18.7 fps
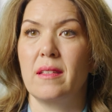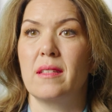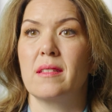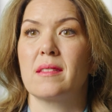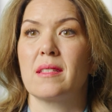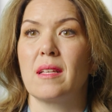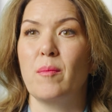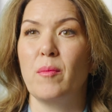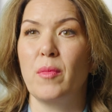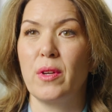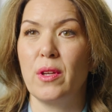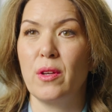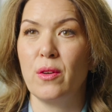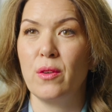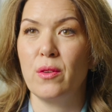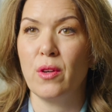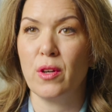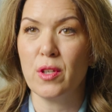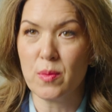is somebody
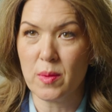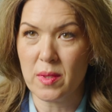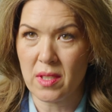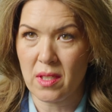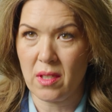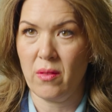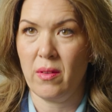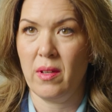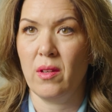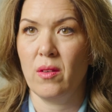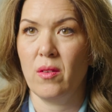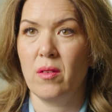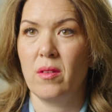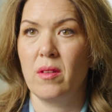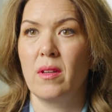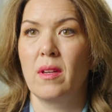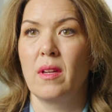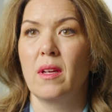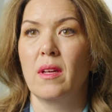who knows what's going
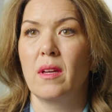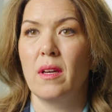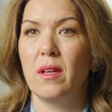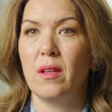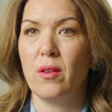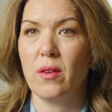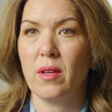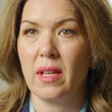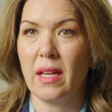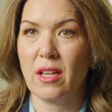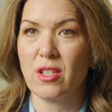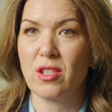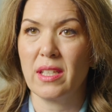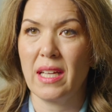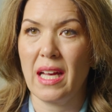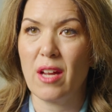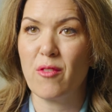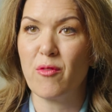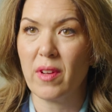on and who can
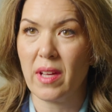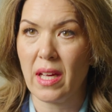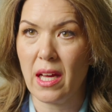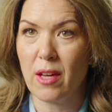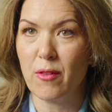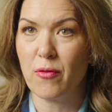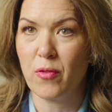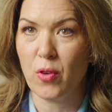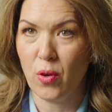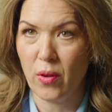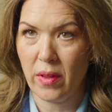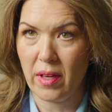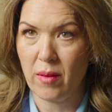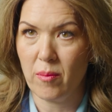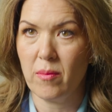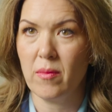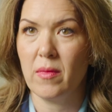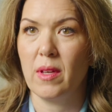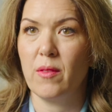actually advocate for
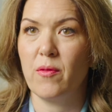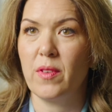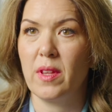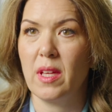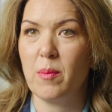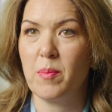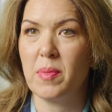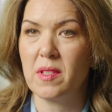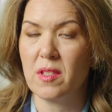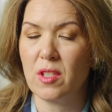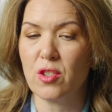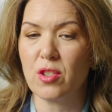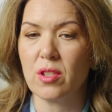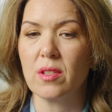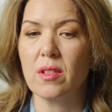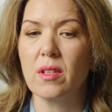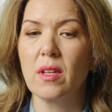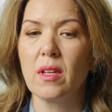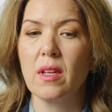them and for their
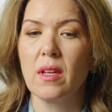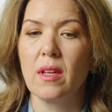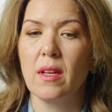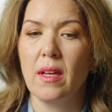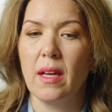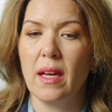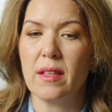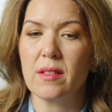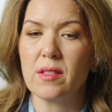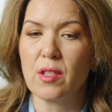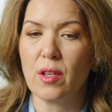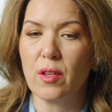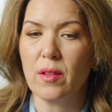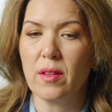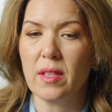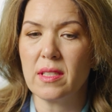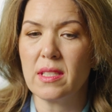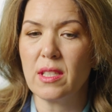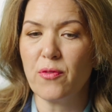position. And so
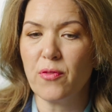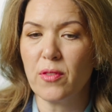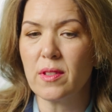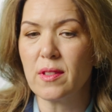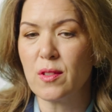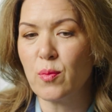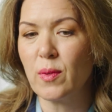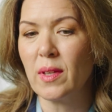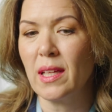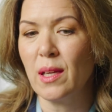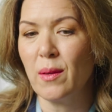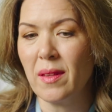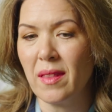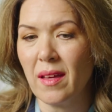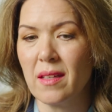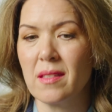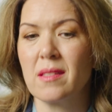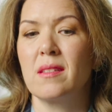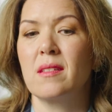the difference really with
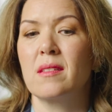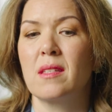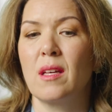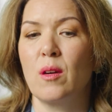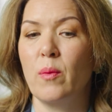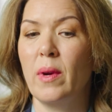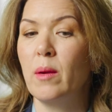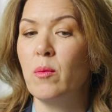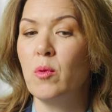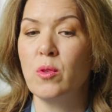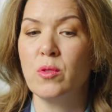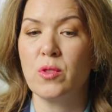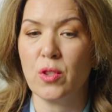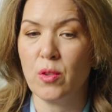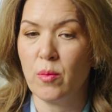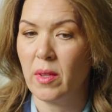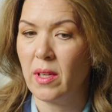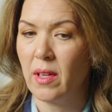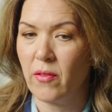us is that we will
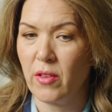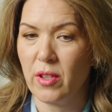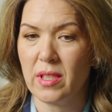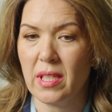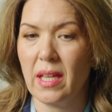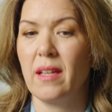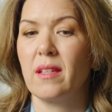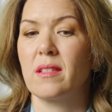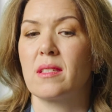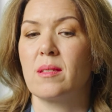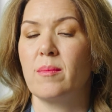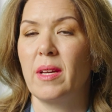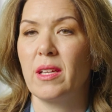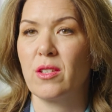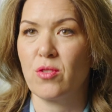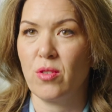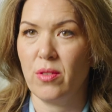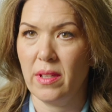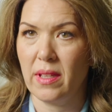do whatever it takes to
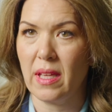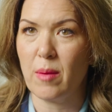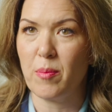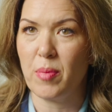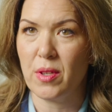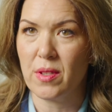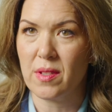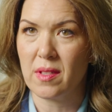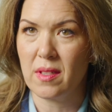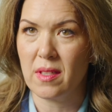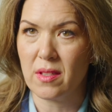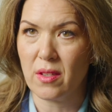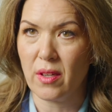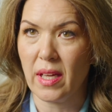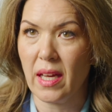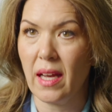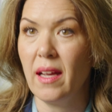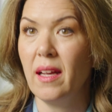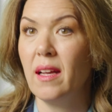make sure that that person is
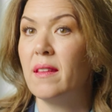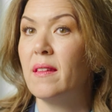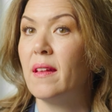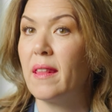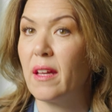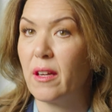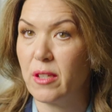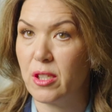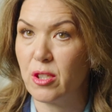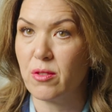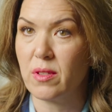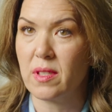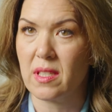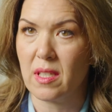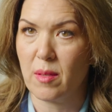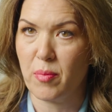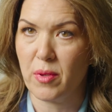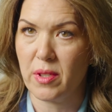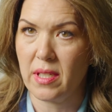okay and that their
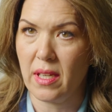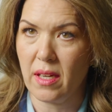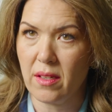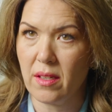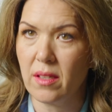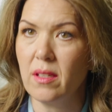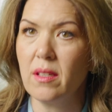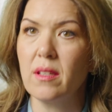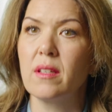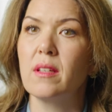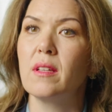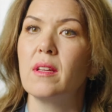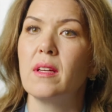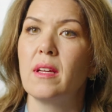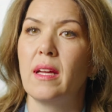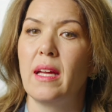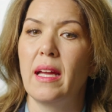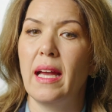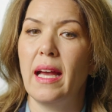interests are protected.
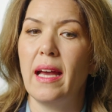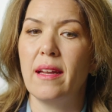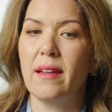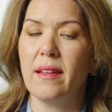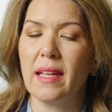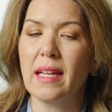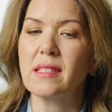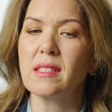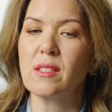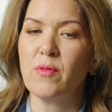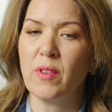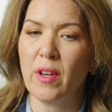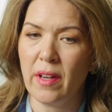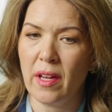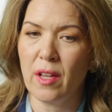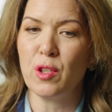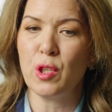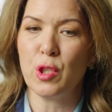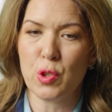And that's a
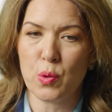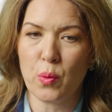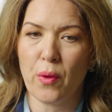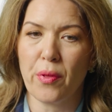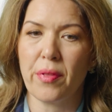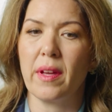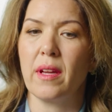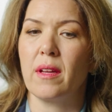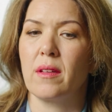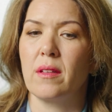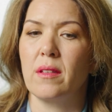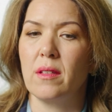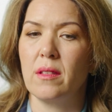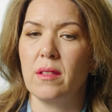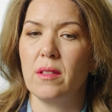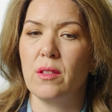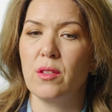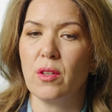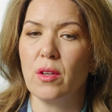very unusual thing.
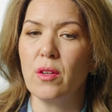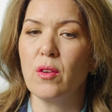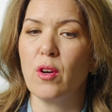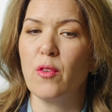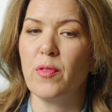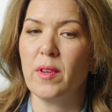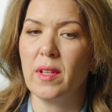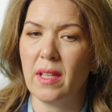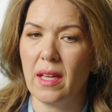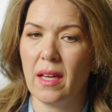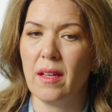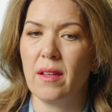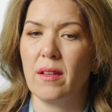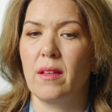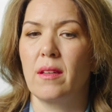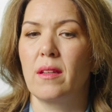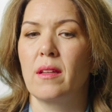You don't often get